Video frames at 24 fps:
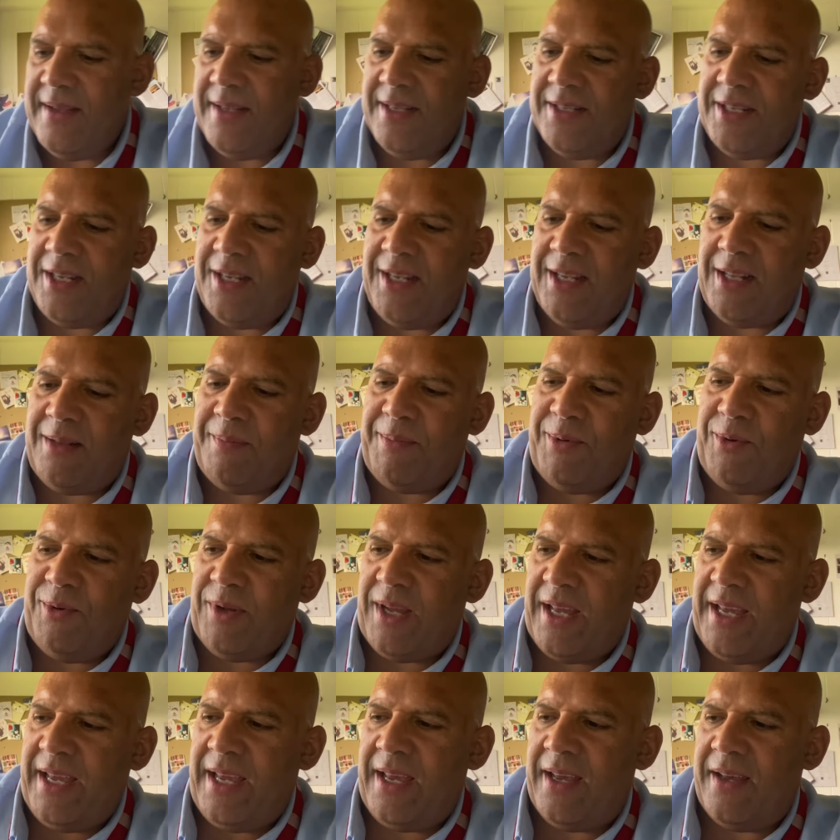There's a little book
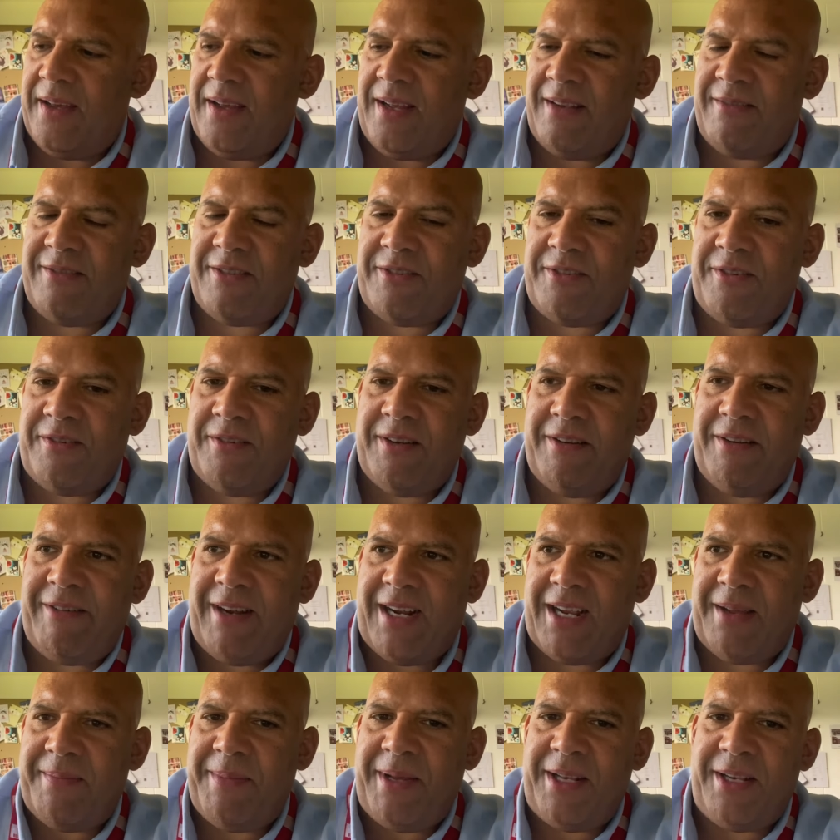here. I strongly
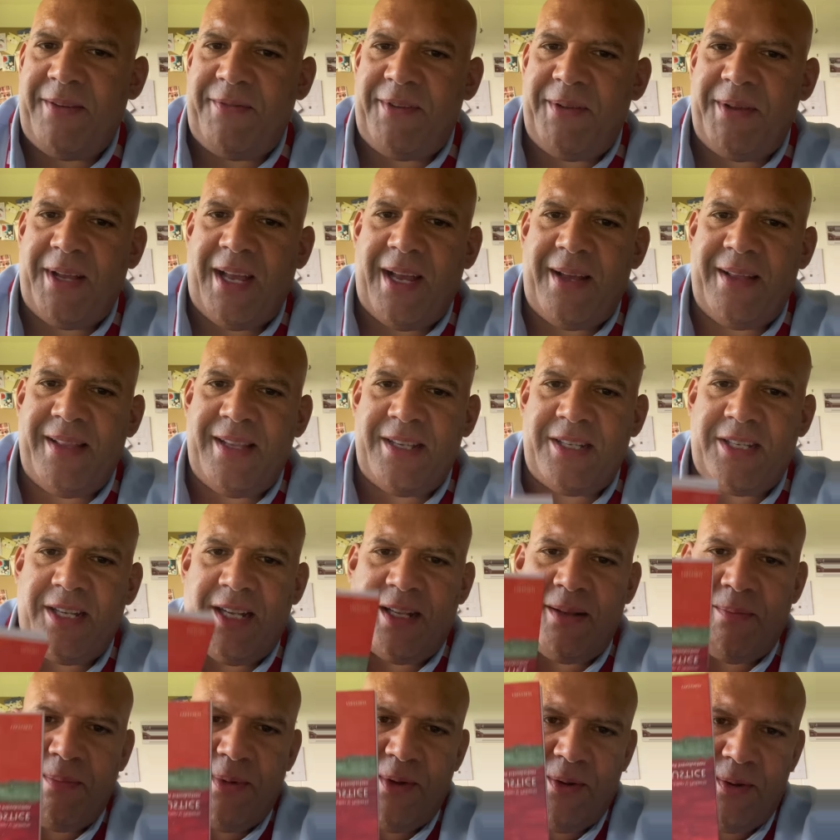recommend if you get this
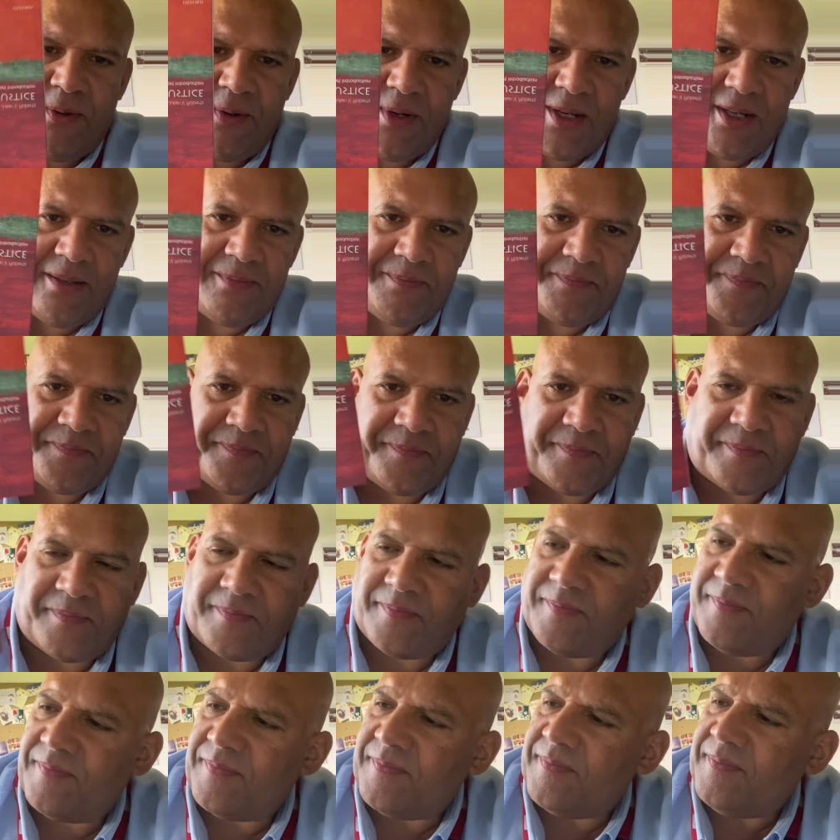little book.
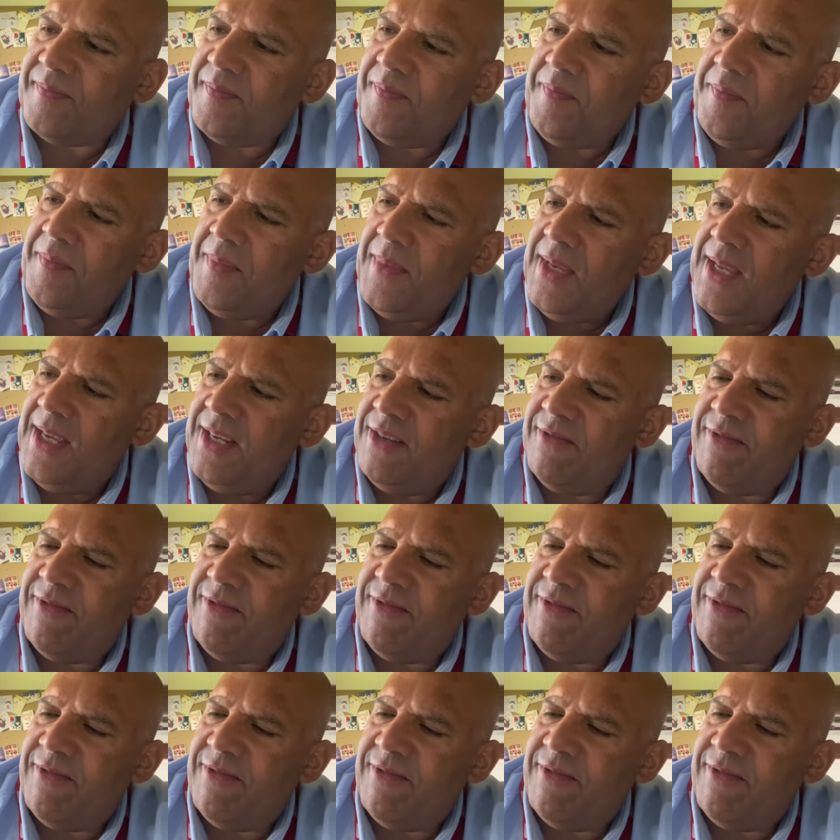It's